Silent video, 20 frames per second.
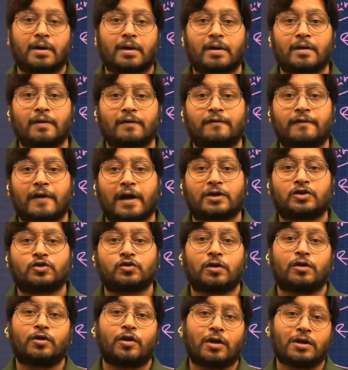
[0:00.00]
factual
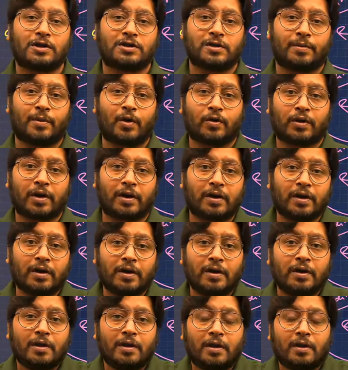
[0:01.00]
knowledge about it.
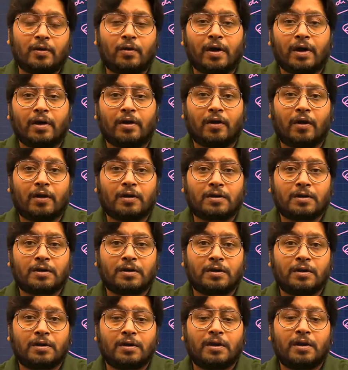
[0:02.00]
Okay,
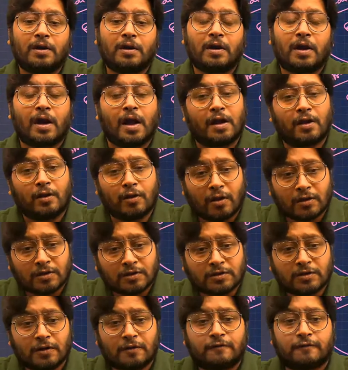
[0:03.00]
lot and
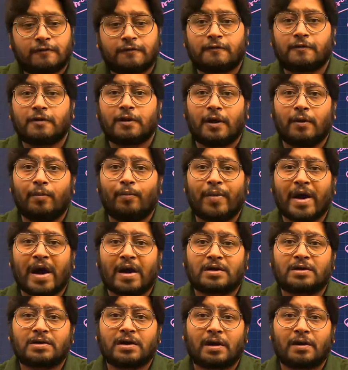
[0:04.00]
lots of
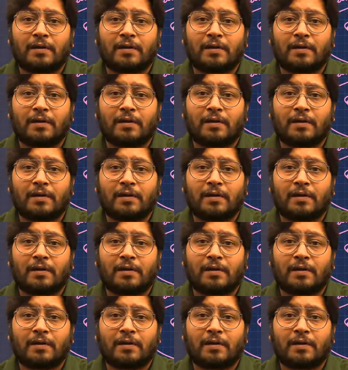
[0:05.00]
impact